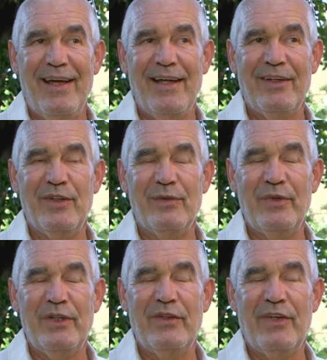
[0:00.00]
And
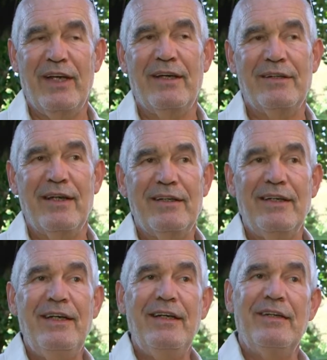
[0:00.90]
we think that
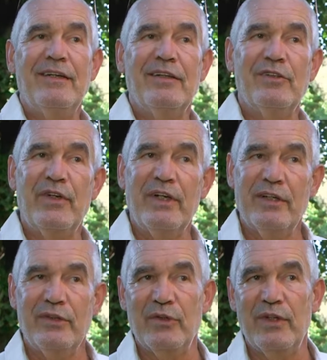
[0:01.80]
eating and
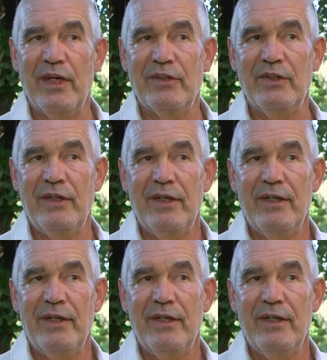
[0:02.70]
drinking together